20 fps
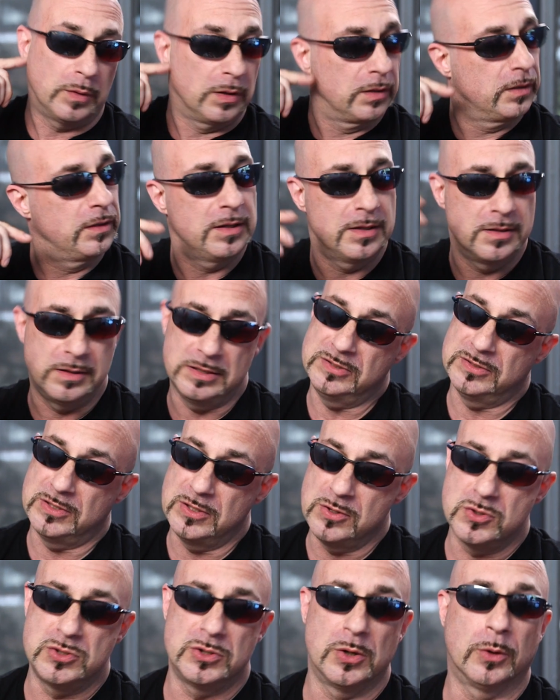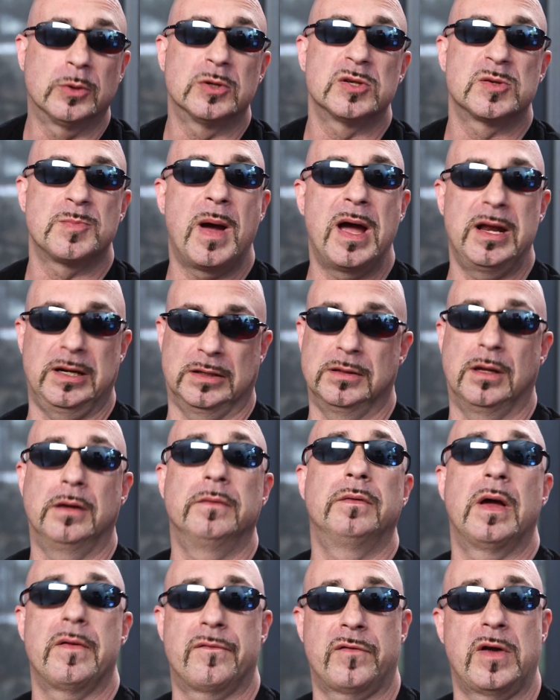well, at least in the Joker's mind, a
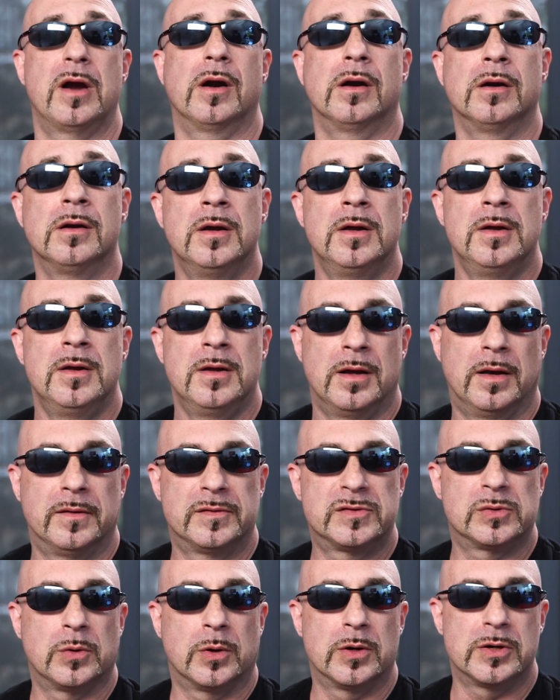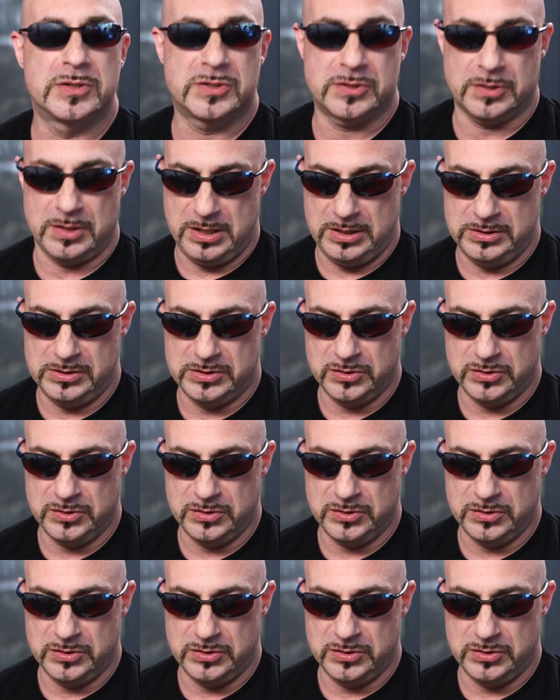love affair of sorts. And